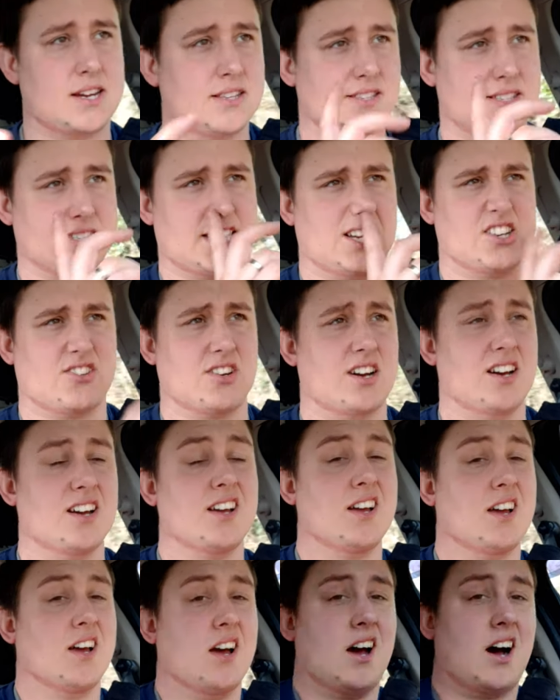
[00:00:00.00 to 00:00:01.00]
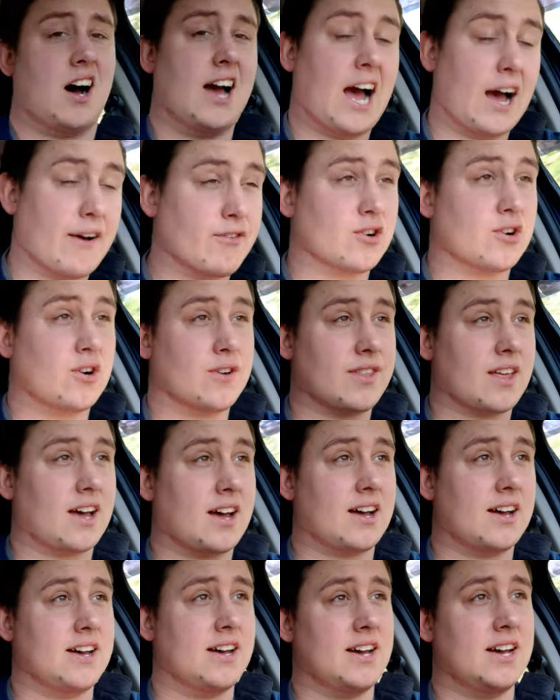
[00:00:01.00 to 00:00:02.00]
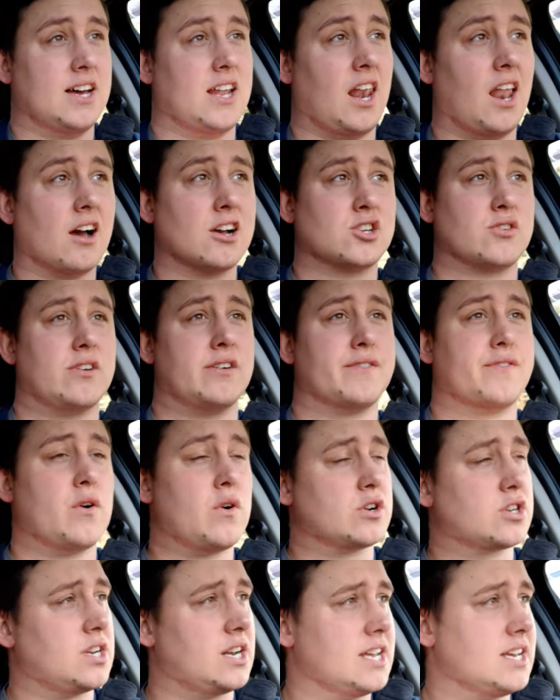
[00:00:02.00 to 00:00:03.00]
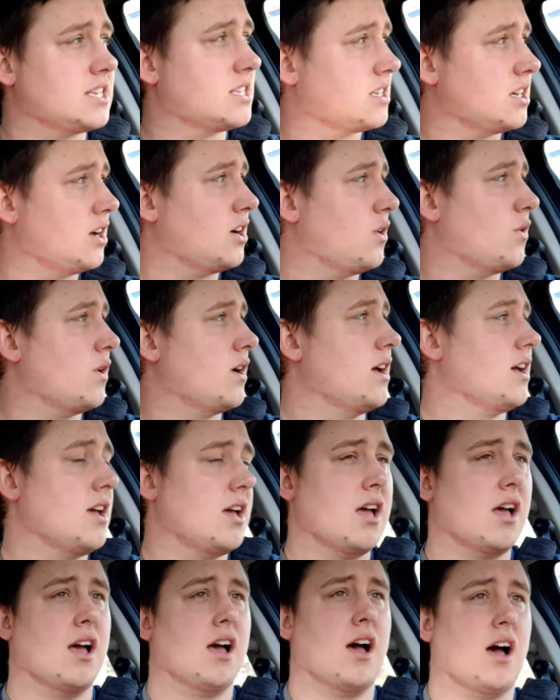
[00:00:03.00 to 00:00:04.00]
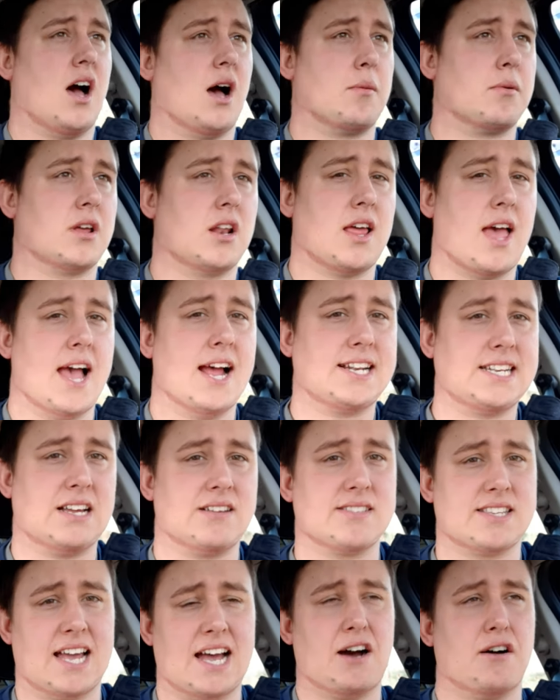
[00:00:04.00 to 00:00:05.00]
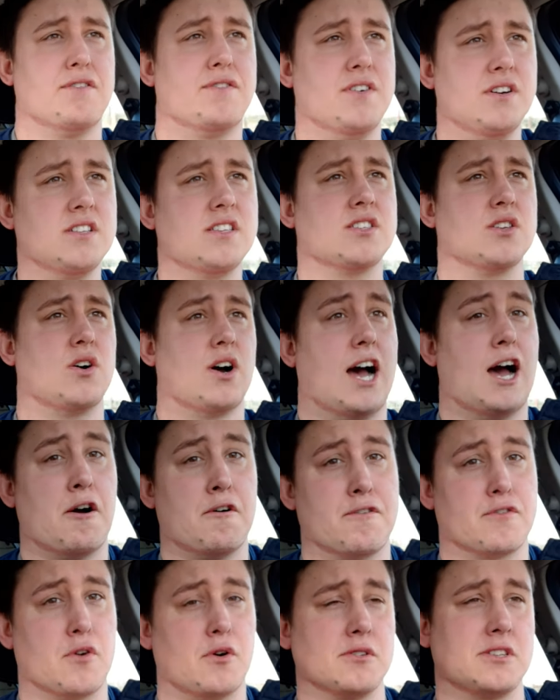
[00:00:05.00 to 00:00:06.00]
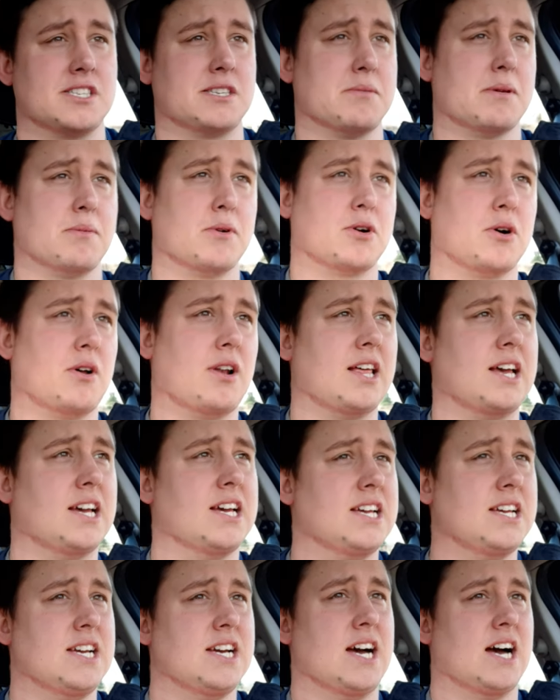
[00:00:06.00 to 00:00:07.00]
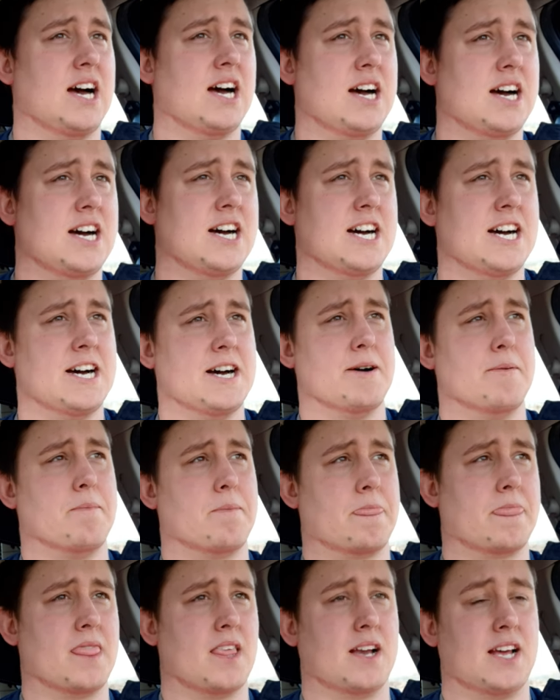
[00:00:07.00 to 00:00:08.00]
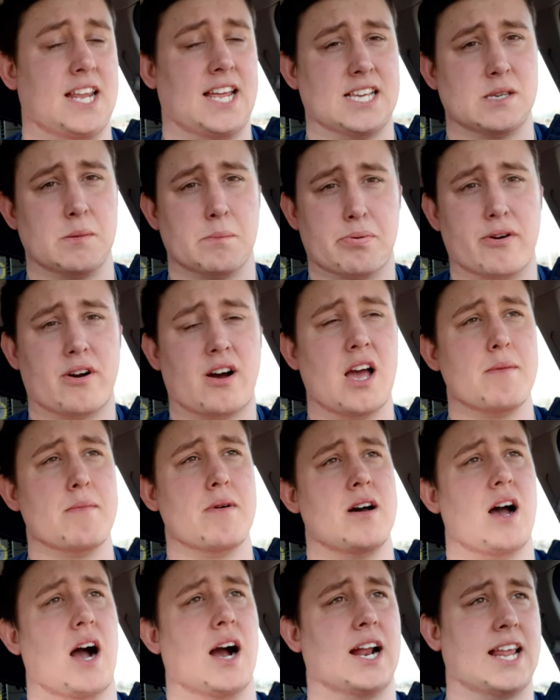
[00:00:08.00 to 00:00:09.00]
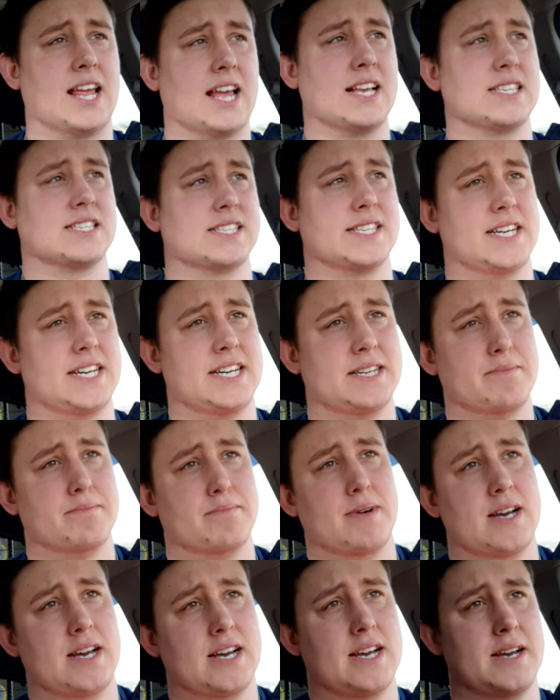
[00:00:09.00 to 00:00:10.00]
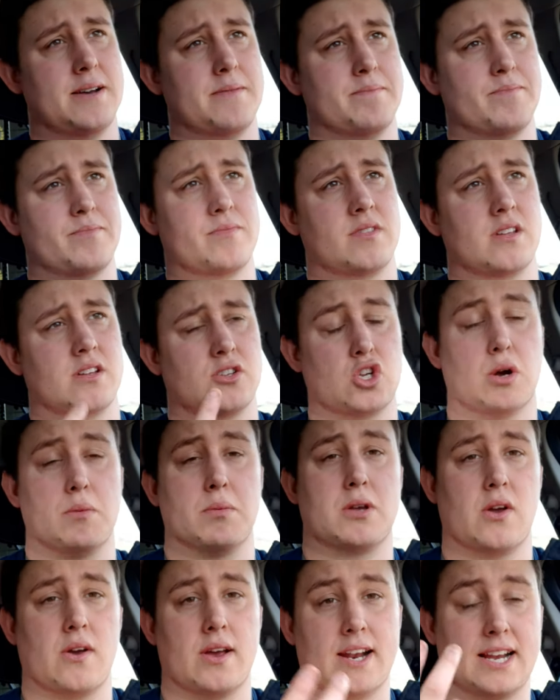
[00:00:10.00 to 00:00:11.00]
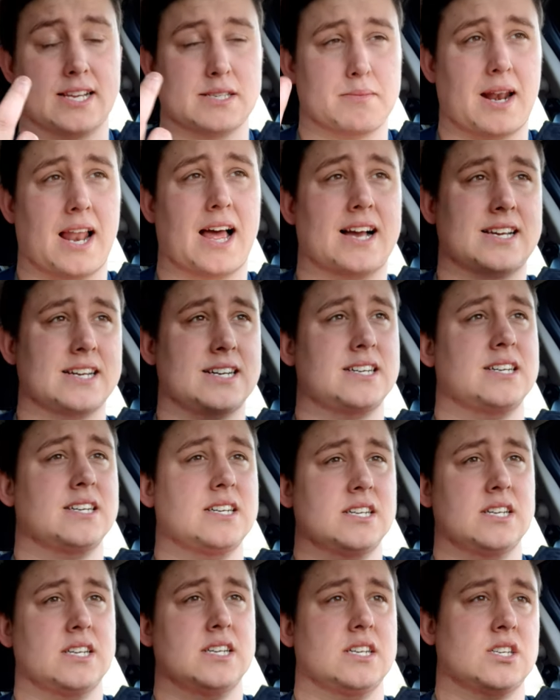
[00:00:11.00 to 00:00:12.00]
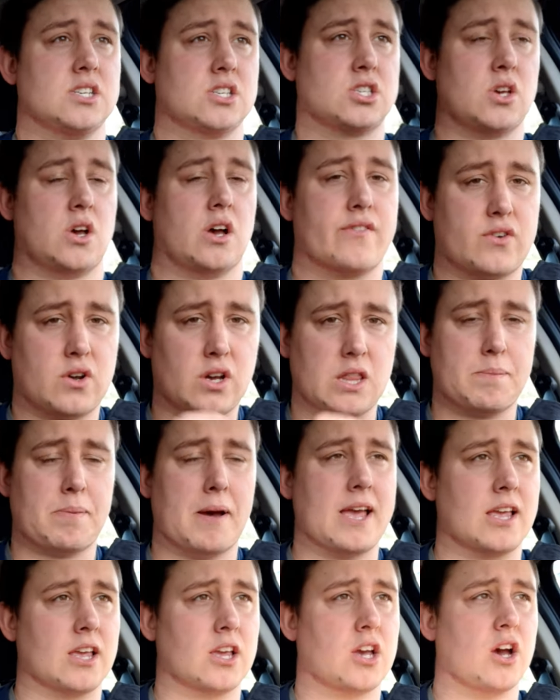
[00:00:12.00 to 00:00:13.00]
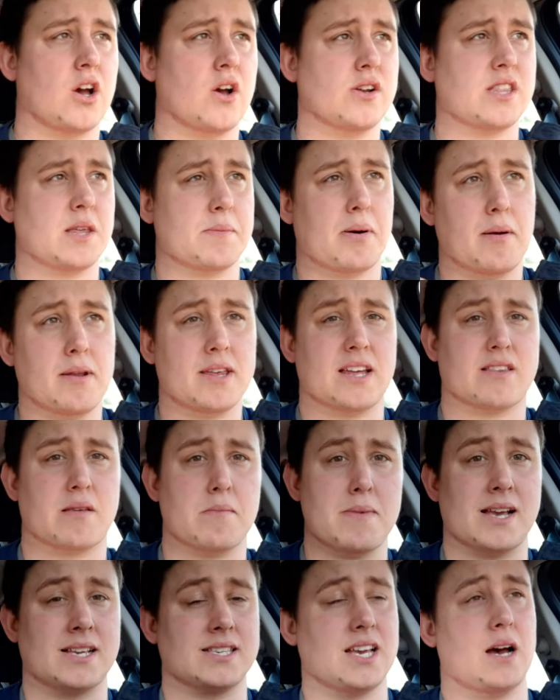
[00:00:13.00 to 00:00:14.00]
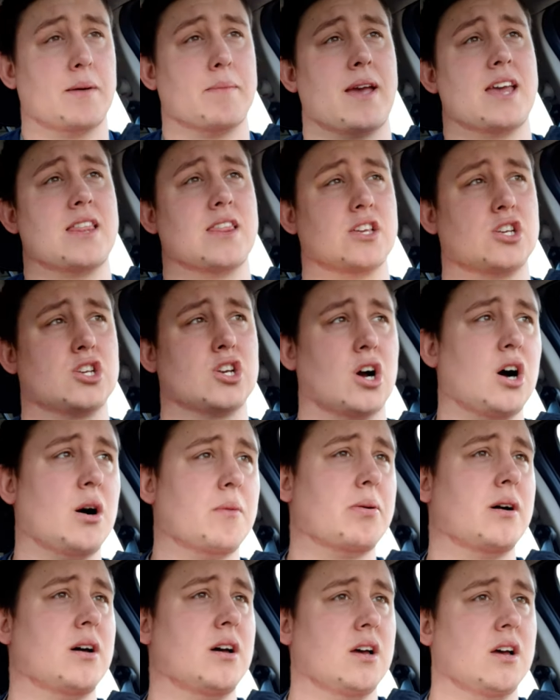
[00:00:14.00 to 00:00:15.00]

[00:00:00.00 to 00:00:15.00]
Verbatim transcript: guns, etc. I haven't got that uh, luxury, unfortunately, so I'm going to head down to Halfords, or Halfords as some people call it. Um, I'm going to get some primer, I'm going to get some um, top coat, and I'm going to get some lacquer. So I've got the paint code, they're probably going to have to mix it up in the shop,